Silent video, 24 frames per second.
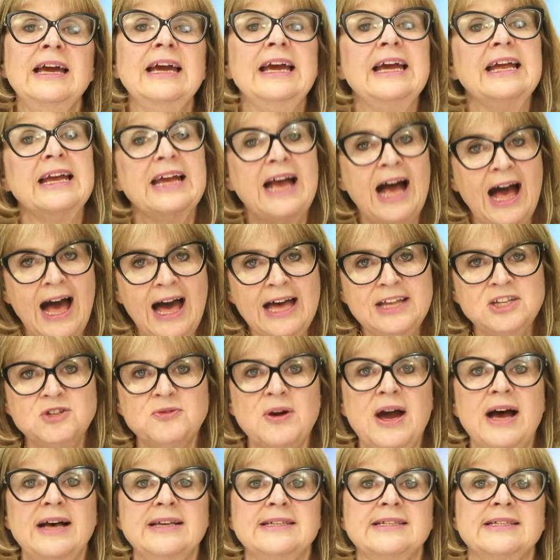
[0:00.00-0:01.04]
In
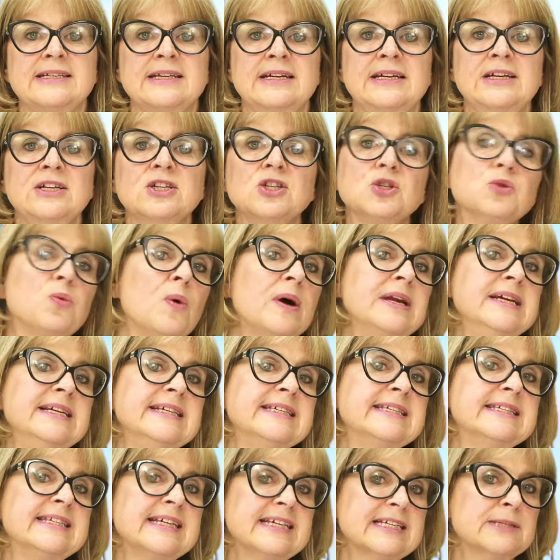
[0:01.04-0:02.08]
contrast,
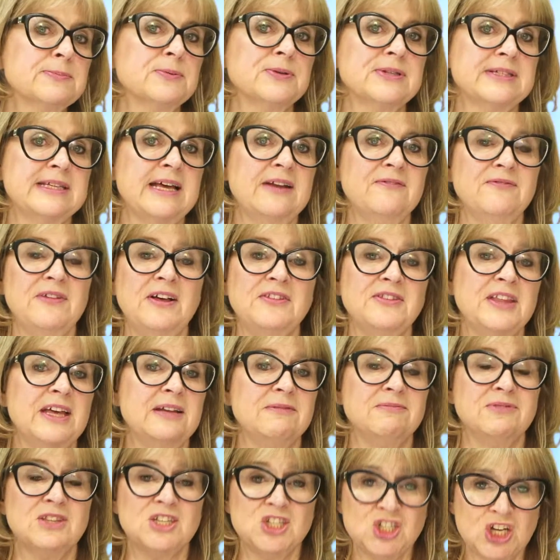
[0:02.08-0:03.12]
26% felt
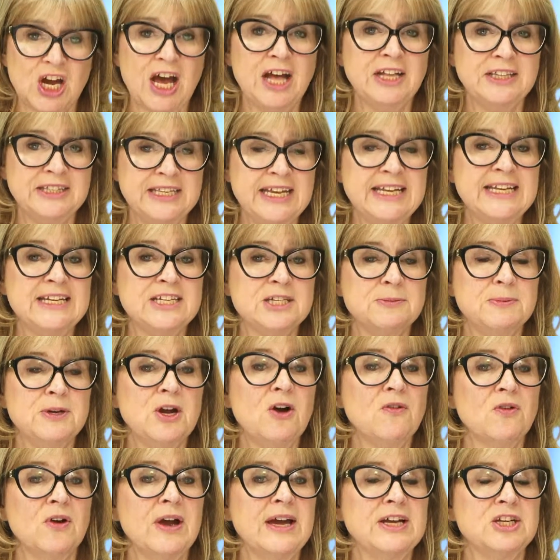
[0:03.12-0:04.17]
that the child needed to be
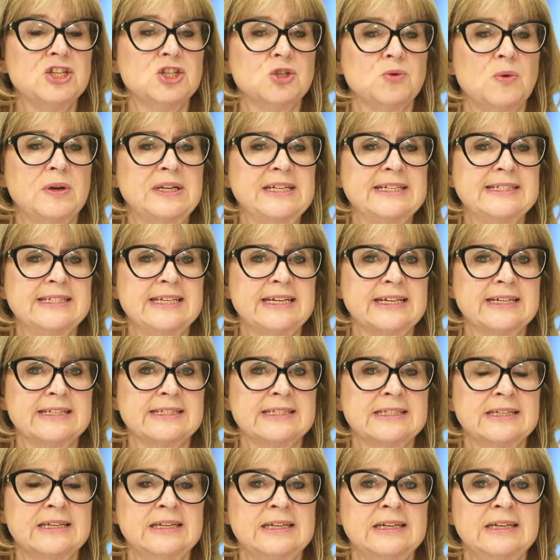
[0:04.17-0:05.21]
over age
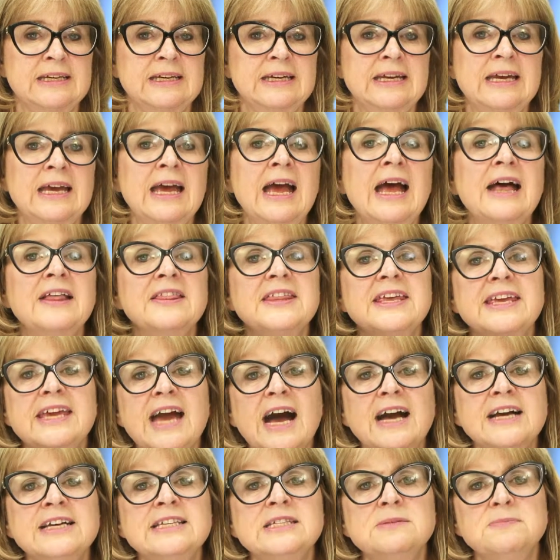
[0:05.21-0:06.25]
26. The
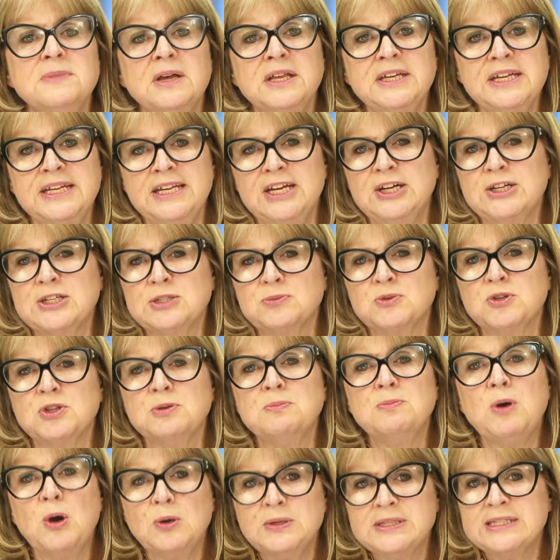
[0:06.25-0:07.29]
youngest millionaires were the
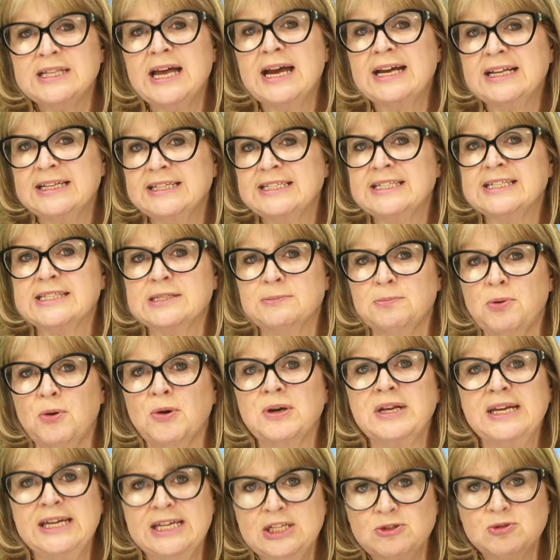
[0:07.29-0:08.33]
most likely to
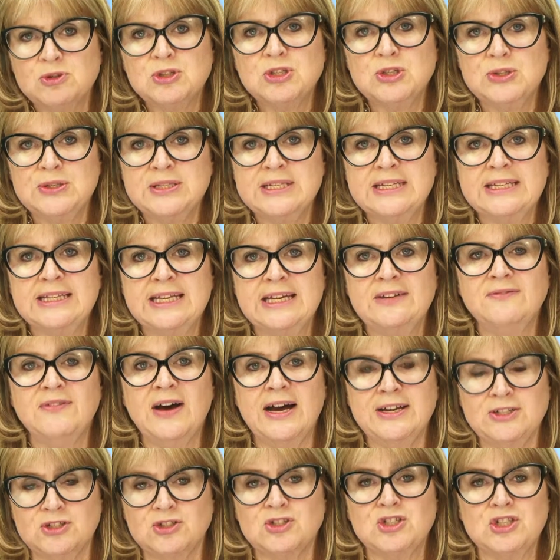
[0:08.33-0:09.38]
support introducing the
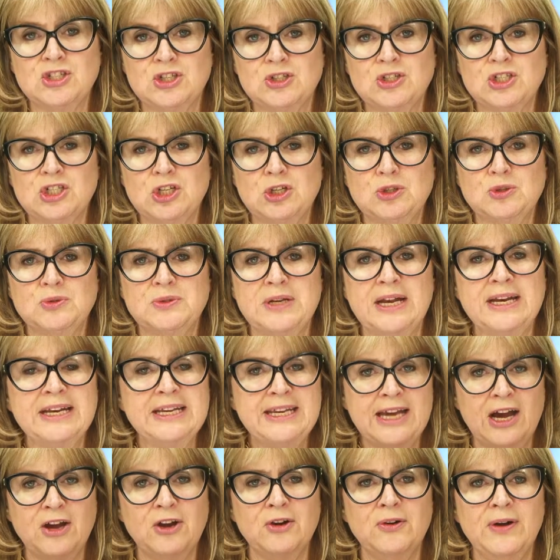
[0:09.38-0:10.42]
advisor to their children at a
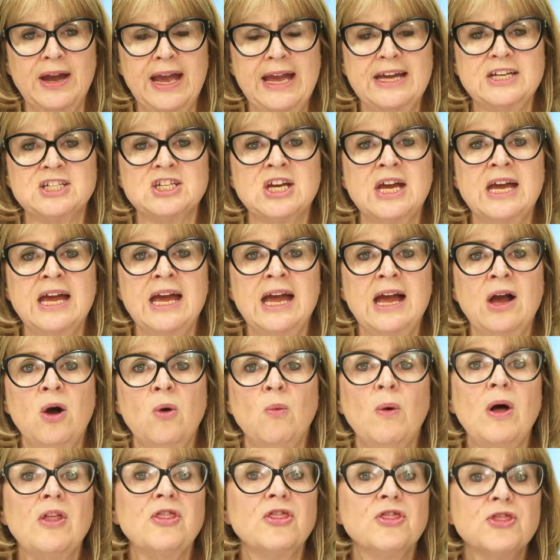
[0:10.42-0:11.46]
younger age,
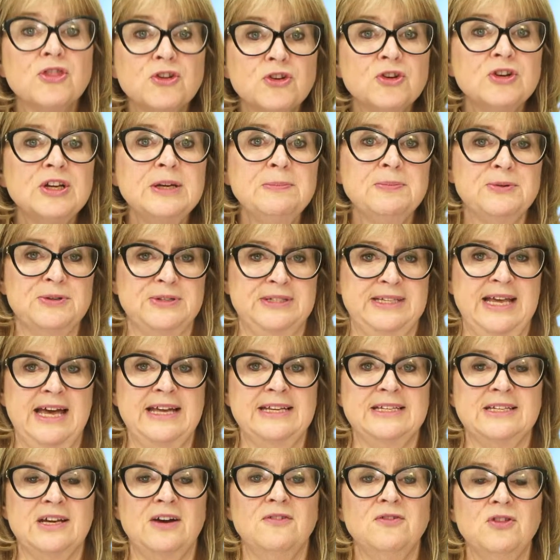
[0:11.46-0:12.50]
while
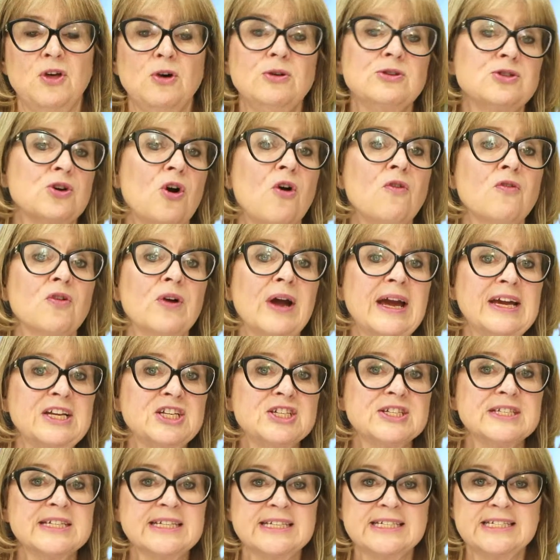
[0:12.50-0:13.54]
30% of those over age
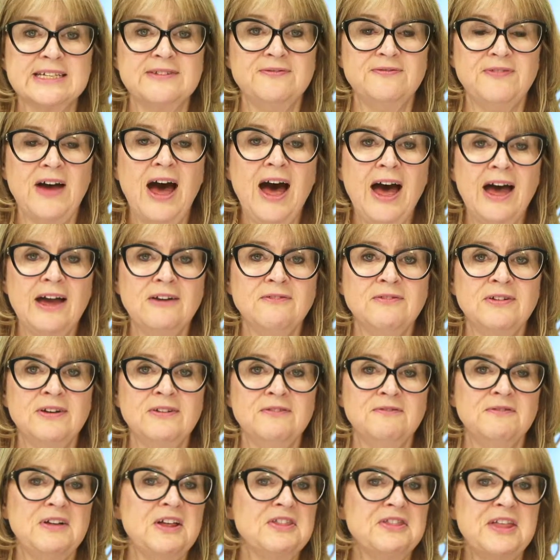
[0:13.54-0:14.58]
65
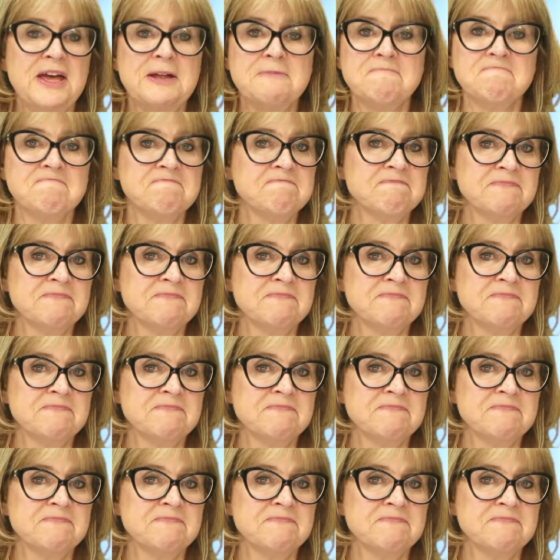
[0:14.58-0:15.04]
felt that